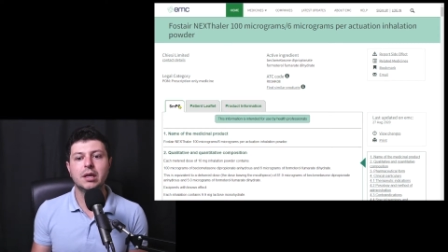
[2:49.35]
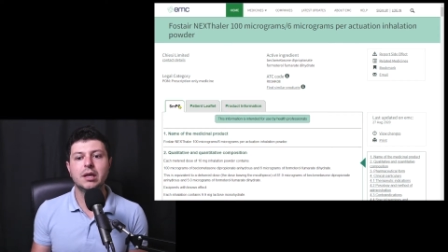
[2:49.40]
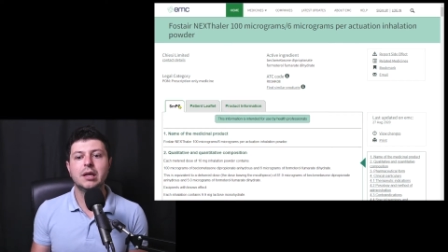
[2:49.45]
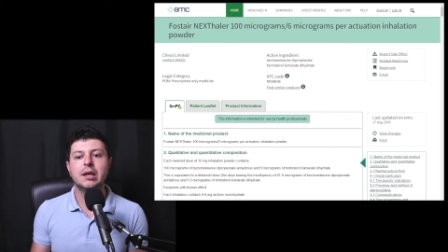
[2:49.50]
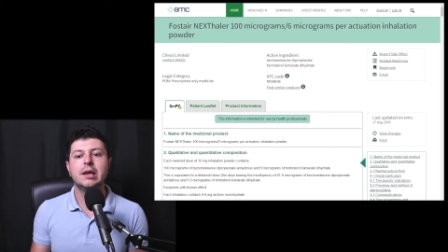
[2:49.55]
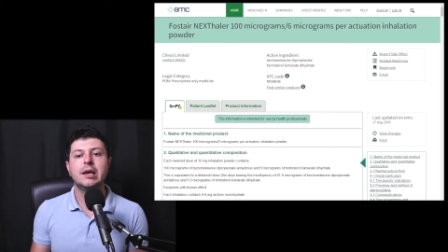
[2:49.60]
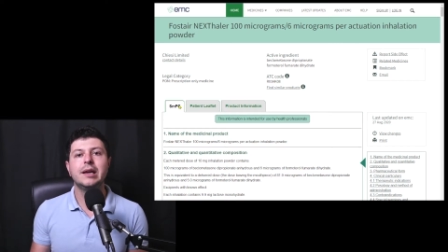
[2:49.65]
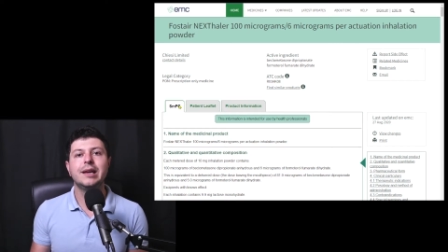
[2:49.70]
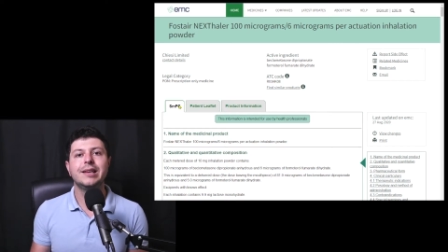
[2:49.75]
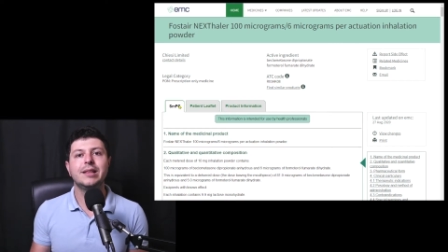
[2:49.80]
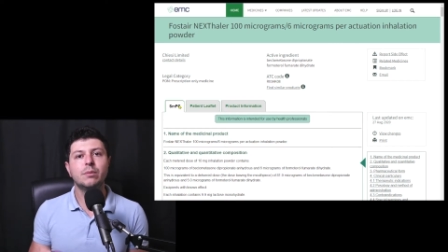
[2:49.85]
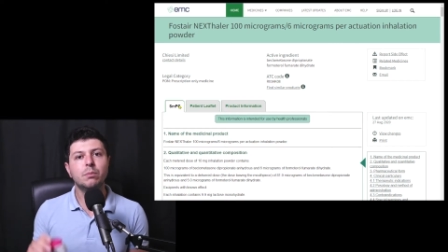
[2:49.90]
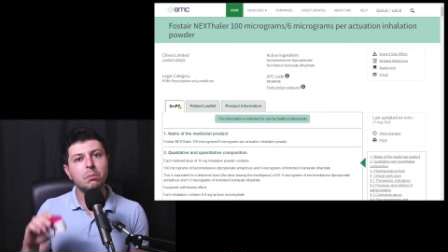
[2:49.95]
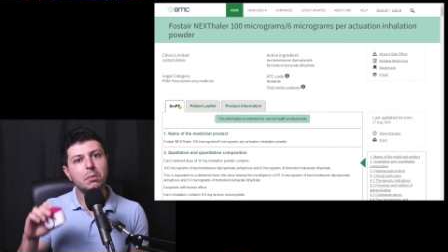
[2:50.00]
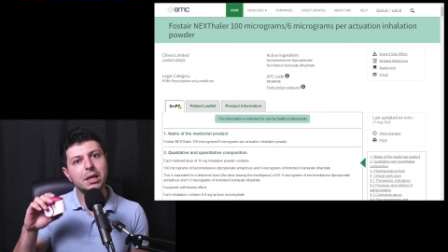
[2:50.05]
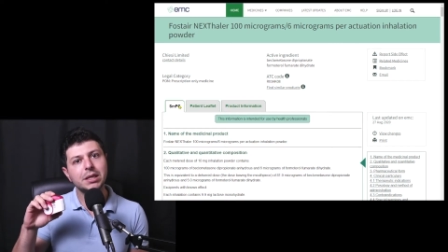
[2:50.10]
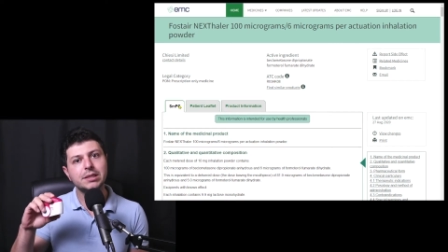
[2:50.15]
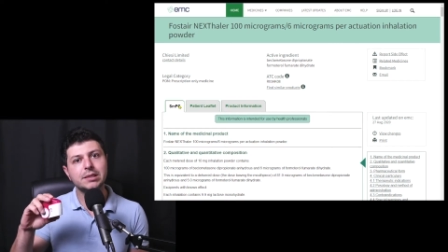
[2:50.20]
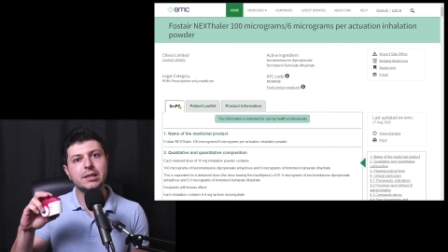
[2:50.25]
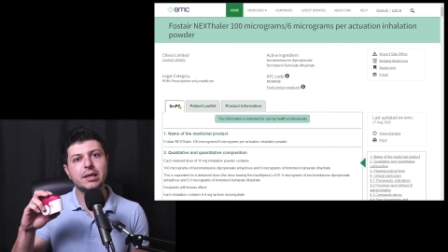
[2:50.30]
it
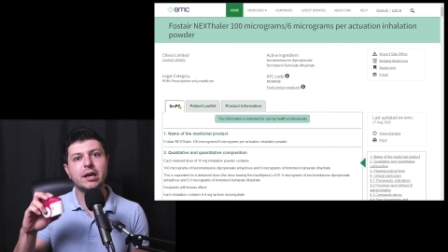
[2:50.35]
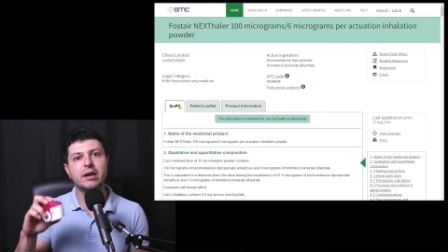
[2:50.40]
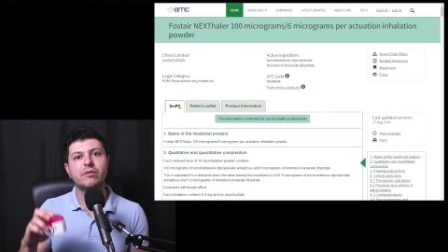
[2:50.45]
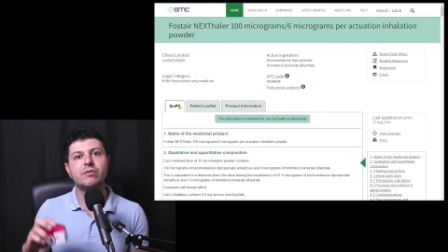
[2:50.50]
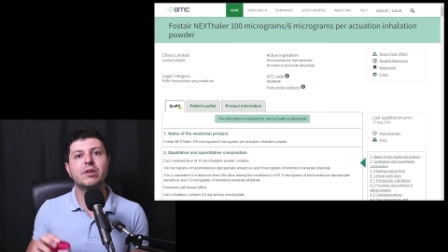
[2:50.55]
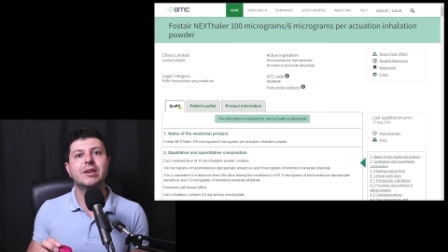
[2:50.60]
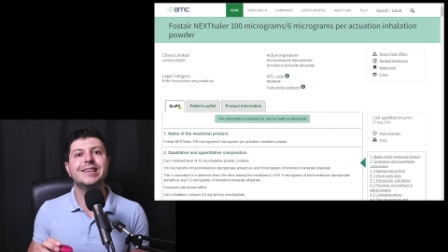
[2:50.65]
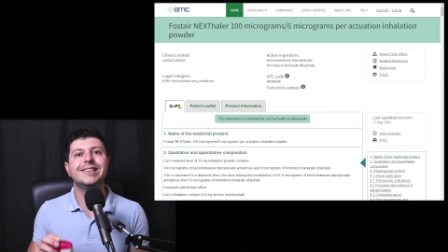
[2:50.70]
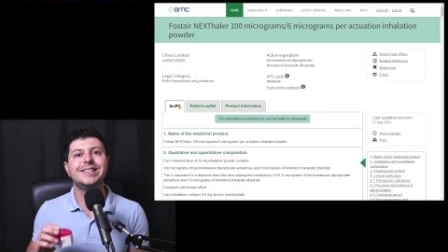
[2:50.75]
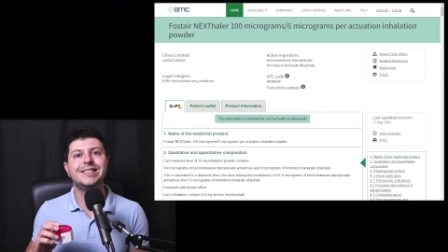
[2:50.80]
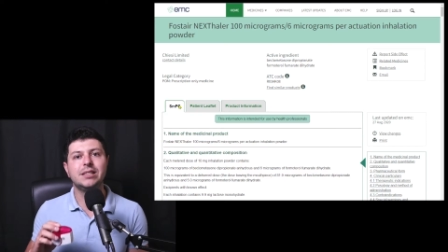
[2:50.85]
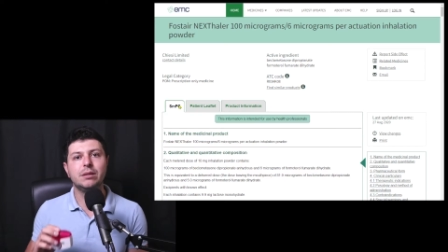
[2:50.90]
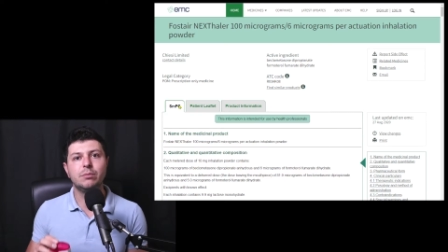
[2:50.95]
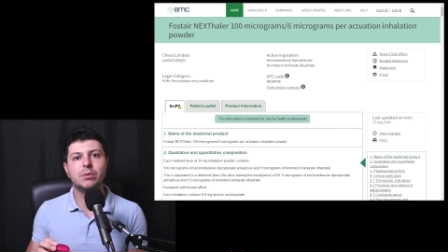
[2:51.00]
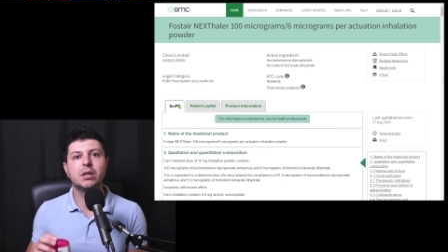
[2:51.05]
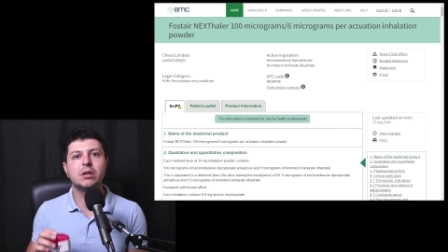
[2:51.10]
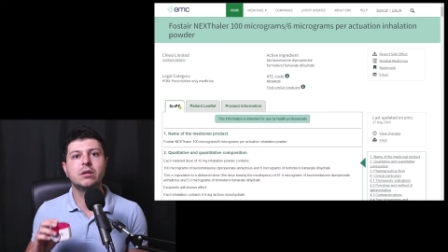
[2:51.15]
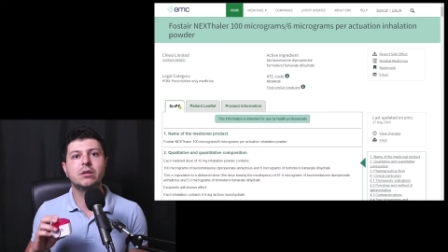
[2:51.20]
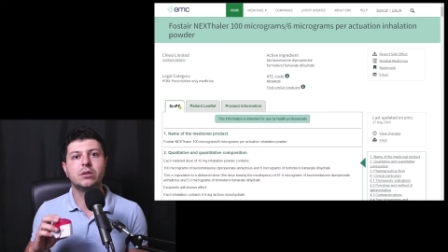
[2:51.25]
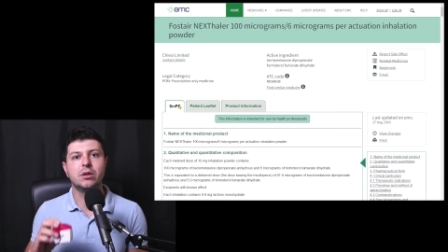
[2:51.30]
must have a similar
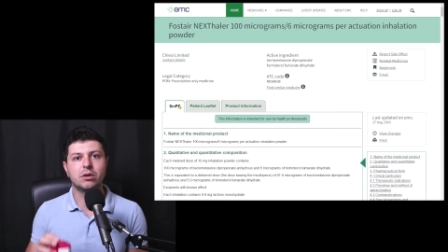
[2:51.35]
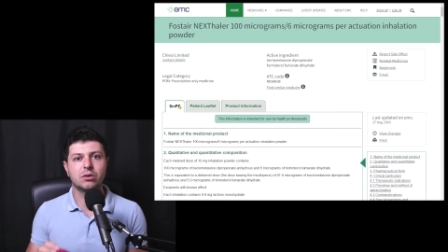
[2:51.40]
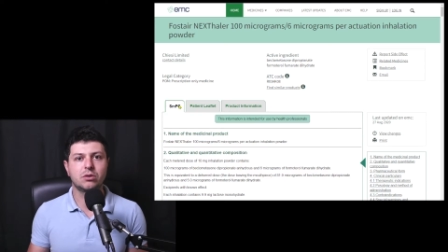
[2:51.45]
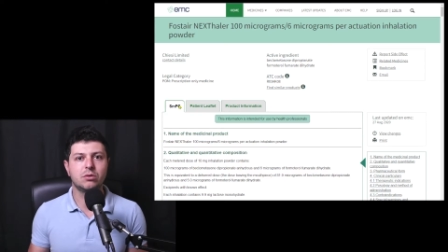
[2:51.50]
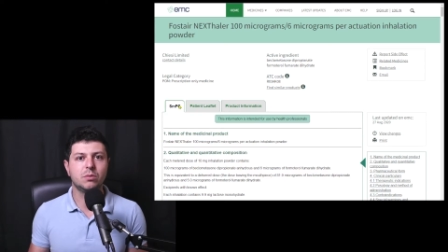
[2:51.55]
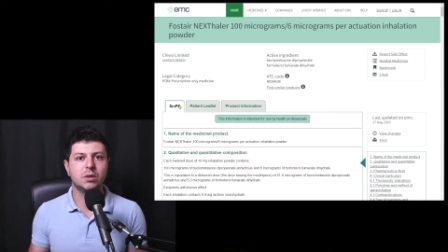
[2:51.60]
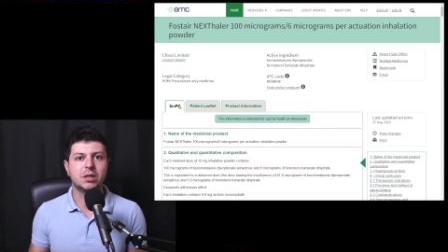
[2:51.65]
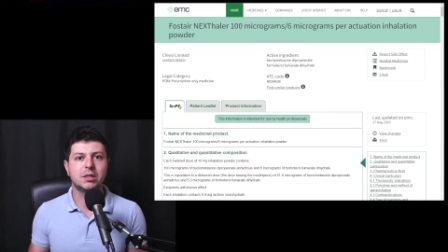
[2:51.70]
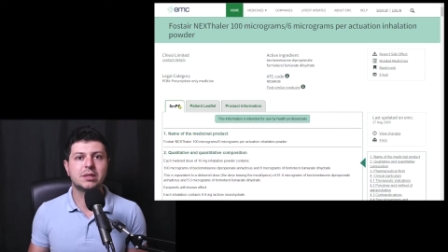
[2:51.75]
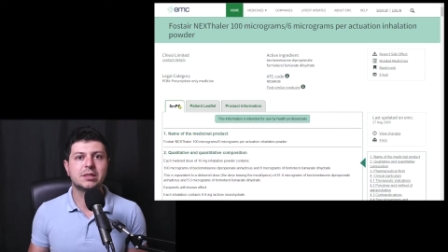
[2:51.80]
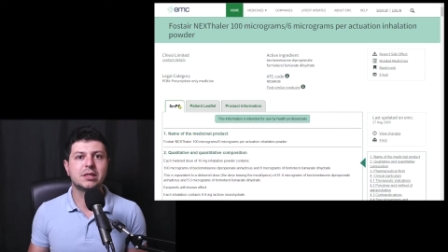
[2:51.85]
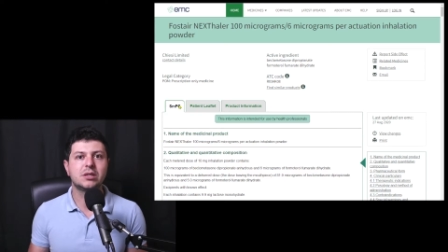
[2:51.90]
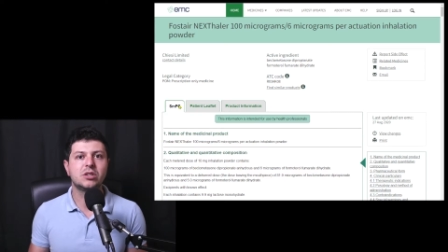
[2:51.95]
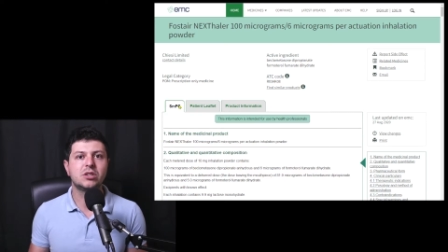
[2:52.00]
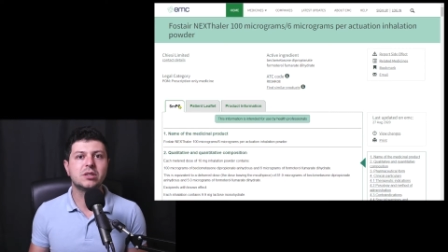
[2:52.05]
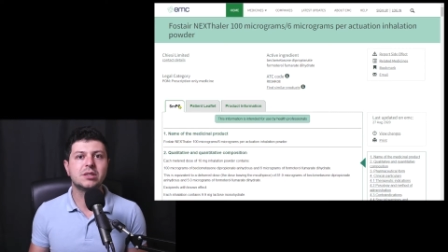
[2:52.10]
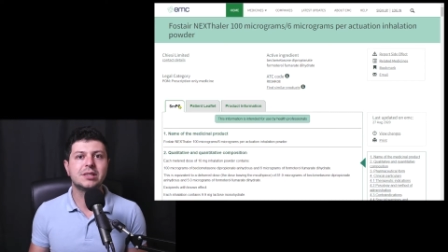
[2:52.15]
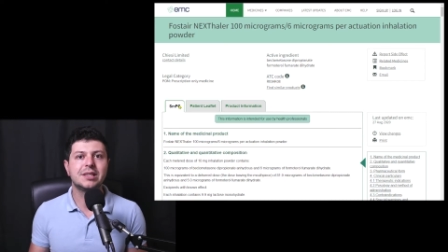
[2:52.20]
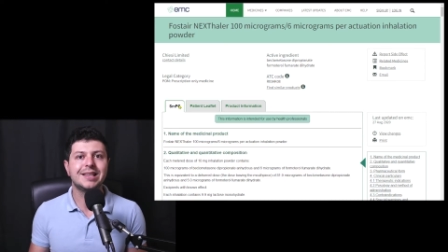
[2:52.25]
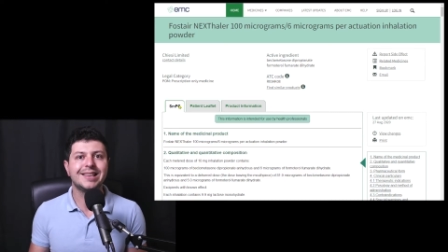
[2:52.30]
document, such as
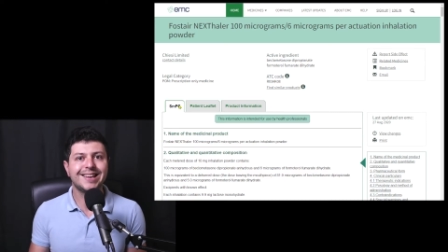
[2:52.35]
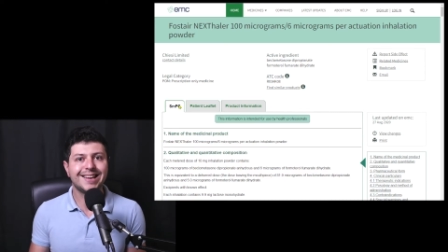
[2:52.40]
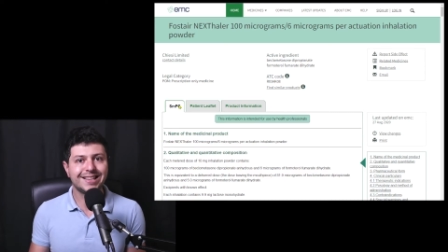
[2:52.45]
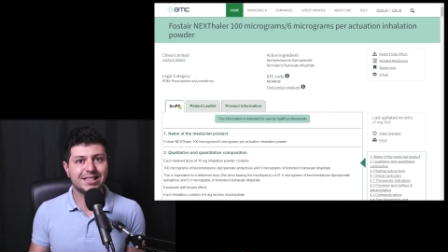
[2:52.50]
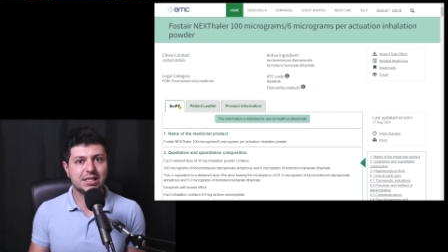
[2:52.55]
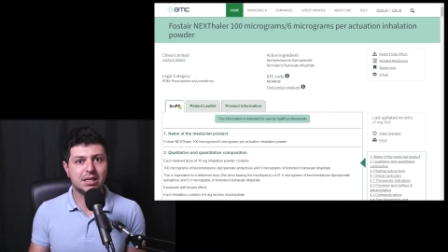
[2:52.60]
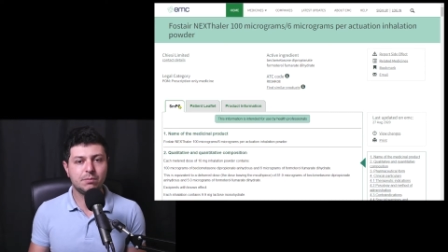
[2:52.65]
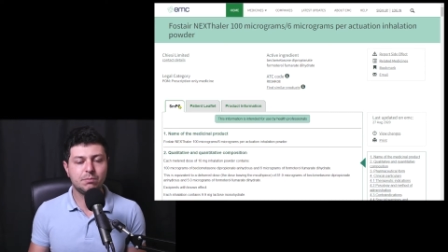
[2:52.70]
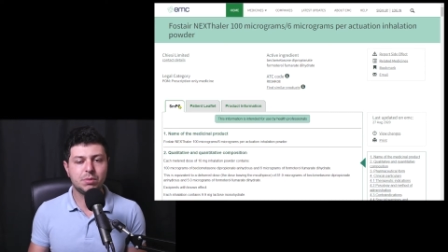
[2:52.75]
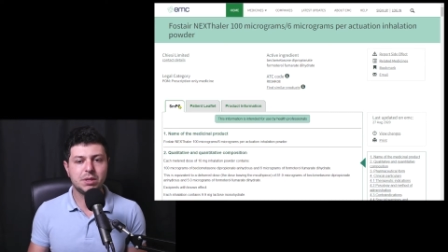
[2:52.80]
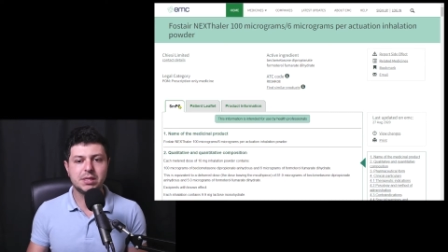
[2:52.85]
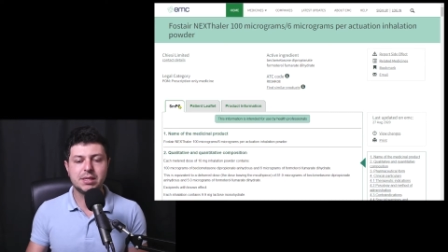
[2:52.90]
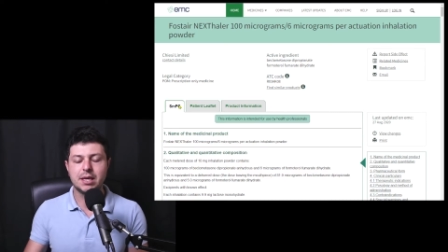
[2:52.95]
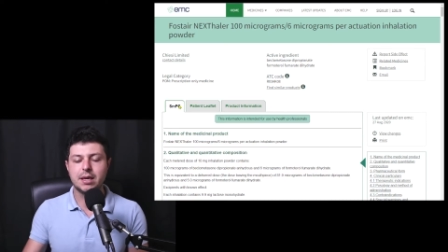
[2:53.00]
the SMPC.